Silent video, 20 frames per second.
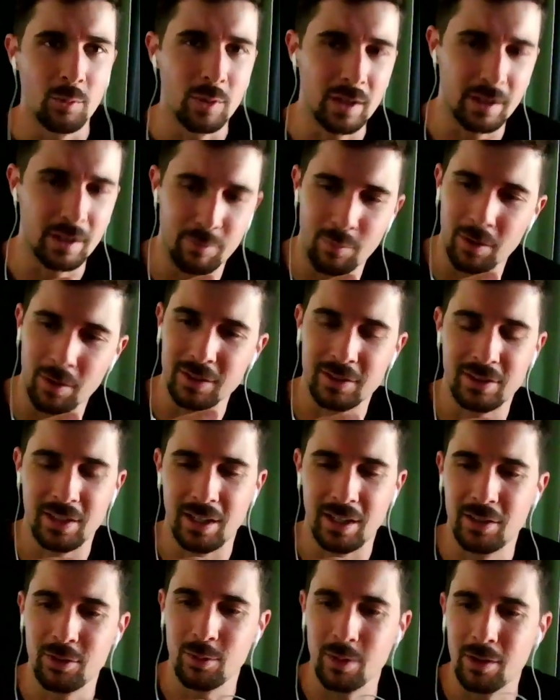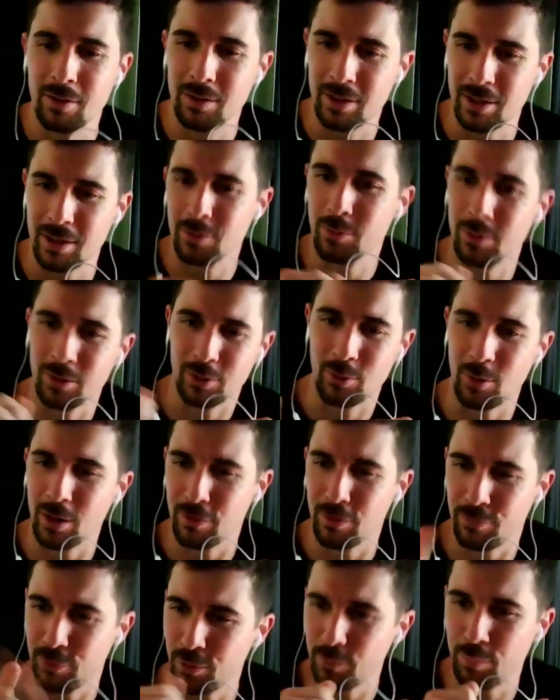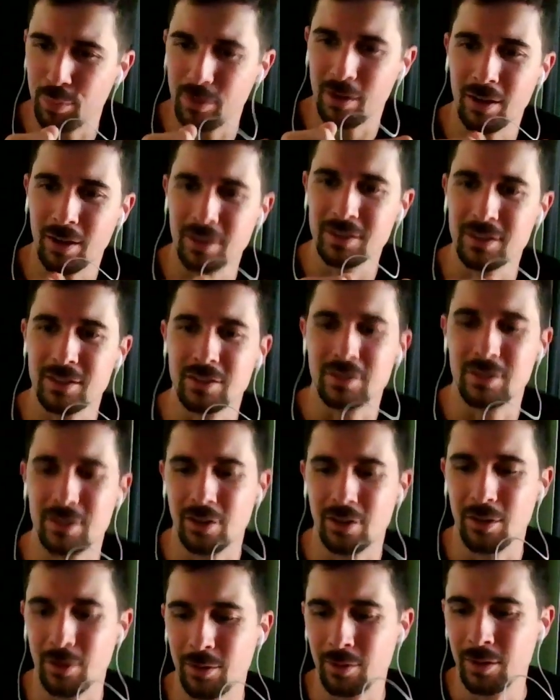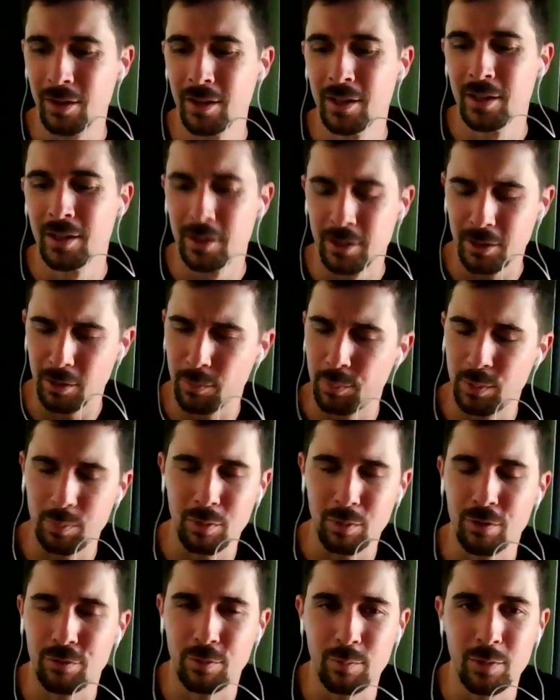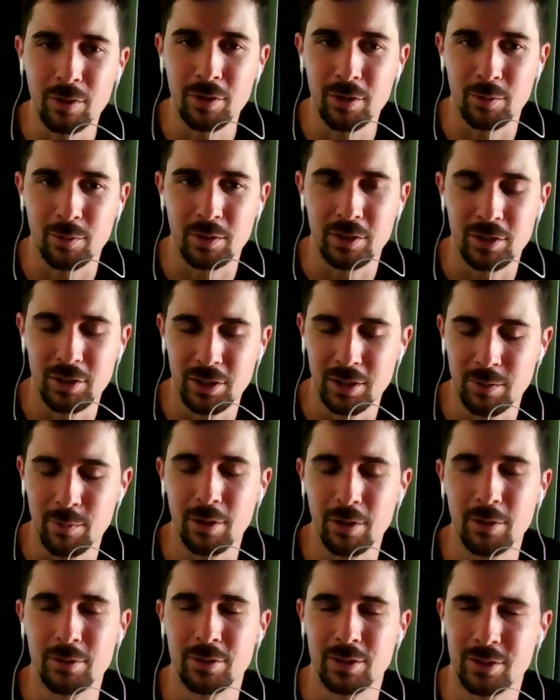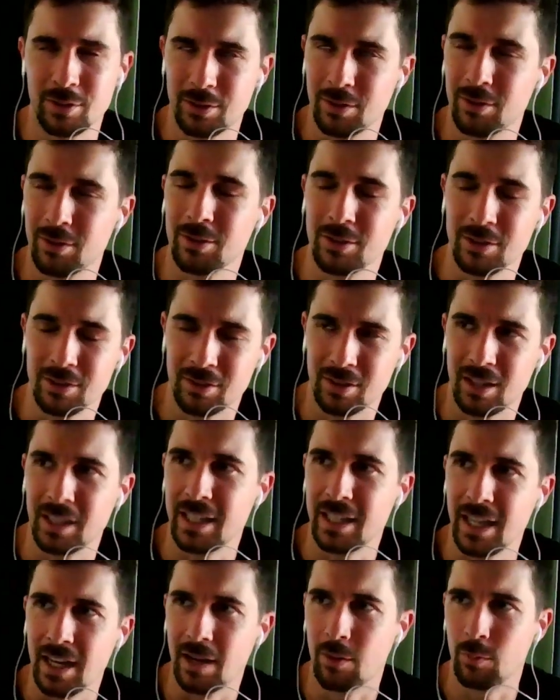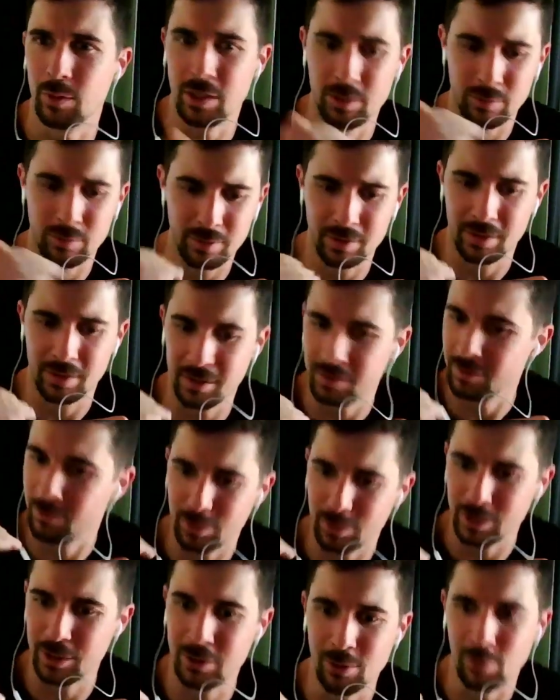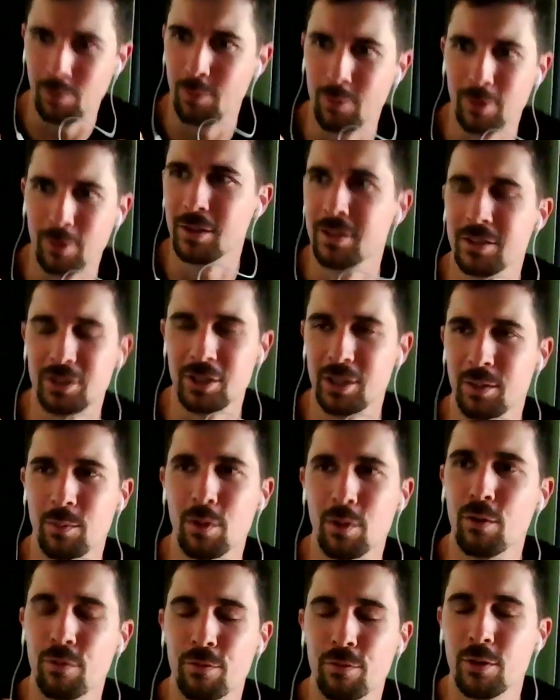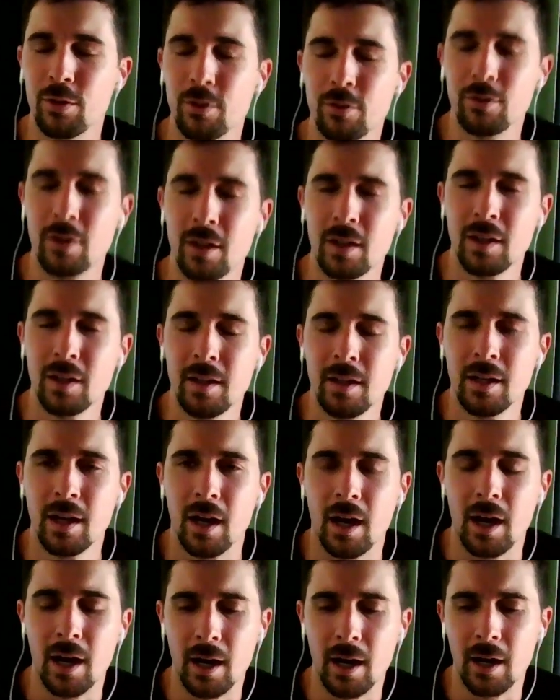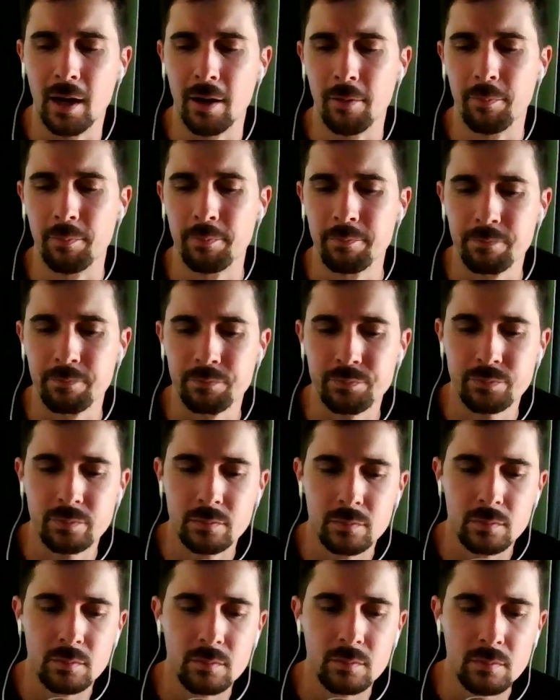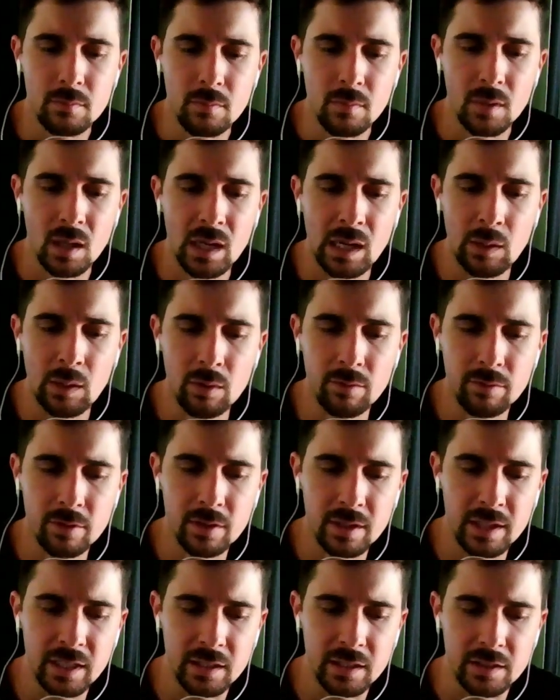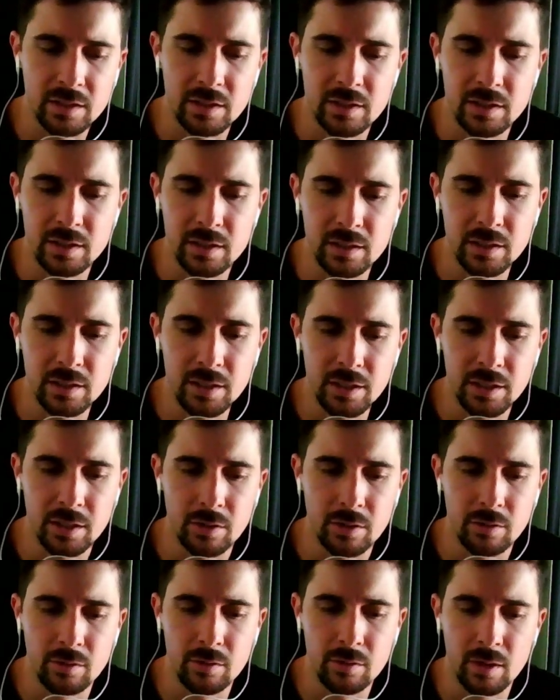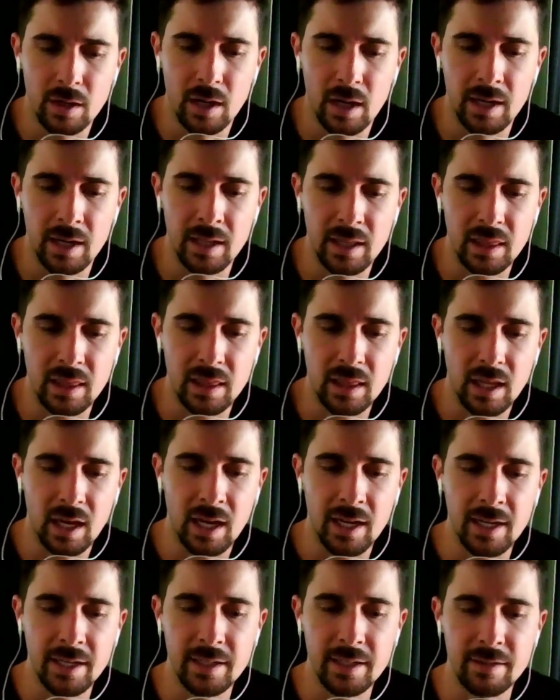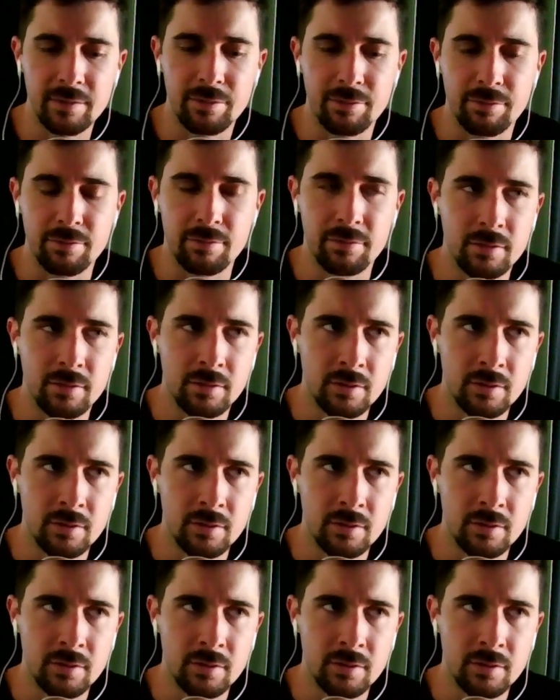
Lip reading: we have Monsanto out here with quite a few plots. And so, people are familiar with GMOs. And so they're just like, yeah, we don't want GMO food. Um, However, it's, I've